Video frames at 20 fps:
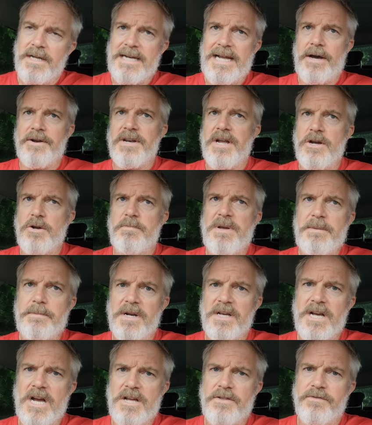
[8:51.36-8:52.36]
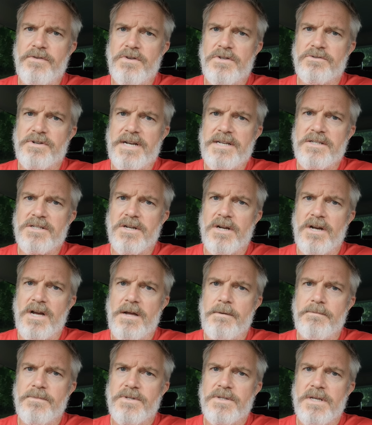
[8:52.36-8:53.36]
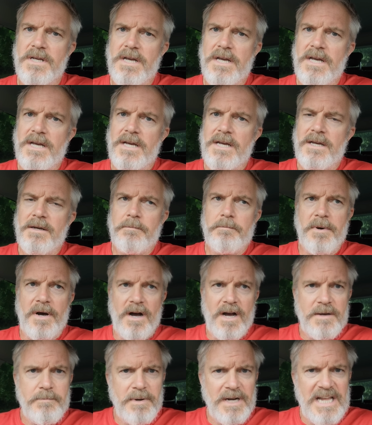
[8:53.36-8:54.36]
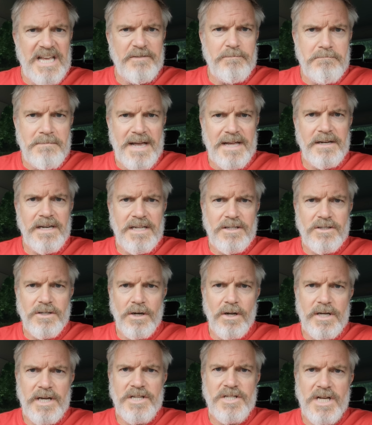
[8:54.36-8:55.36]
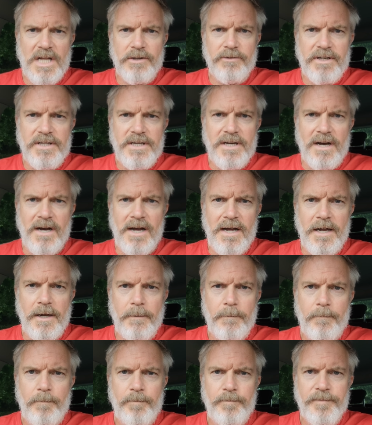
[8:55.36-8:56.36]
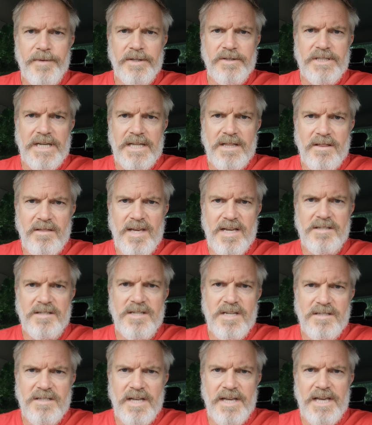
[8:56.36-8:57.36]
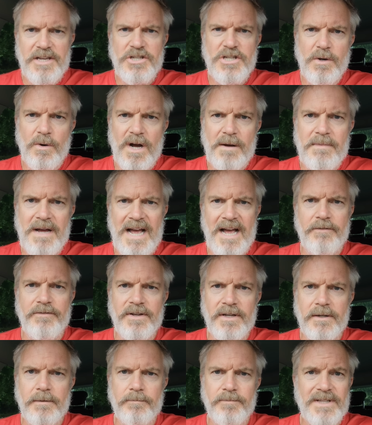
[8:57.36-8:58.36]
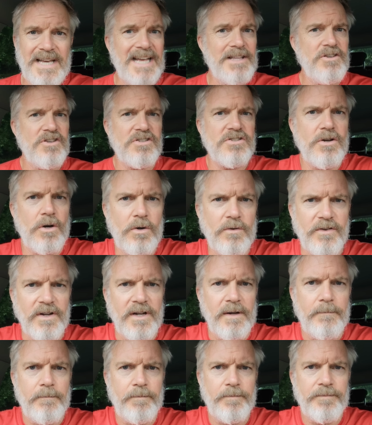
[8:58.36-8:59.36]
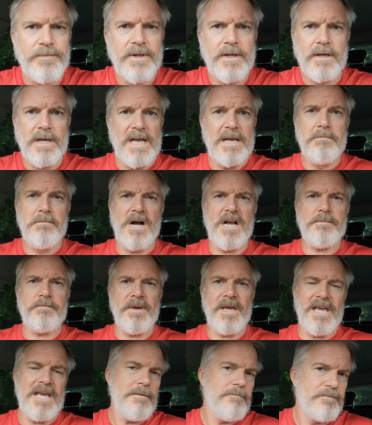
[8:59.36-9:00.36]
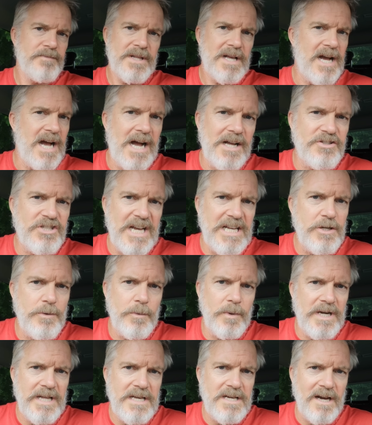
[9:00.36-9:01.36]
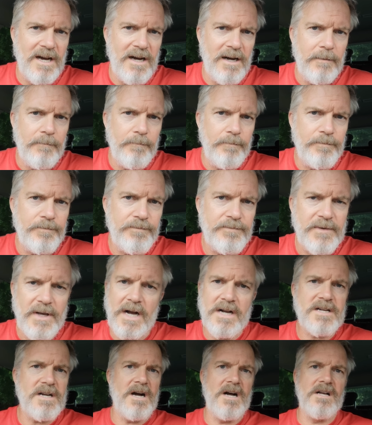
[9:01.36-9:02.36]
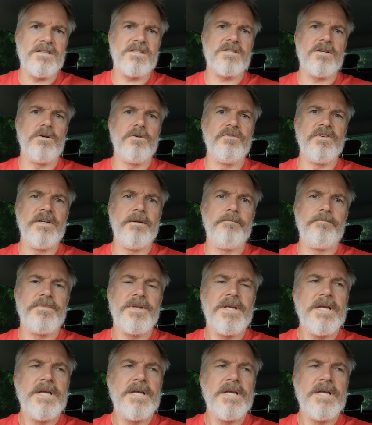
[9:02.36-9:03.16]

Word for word: Now, I know people are going through strange times, but I believe men need to look each other in the eye and say, this is the issue I'm having. Can you solve it? It might be, I genuinely can't. I can't solve it.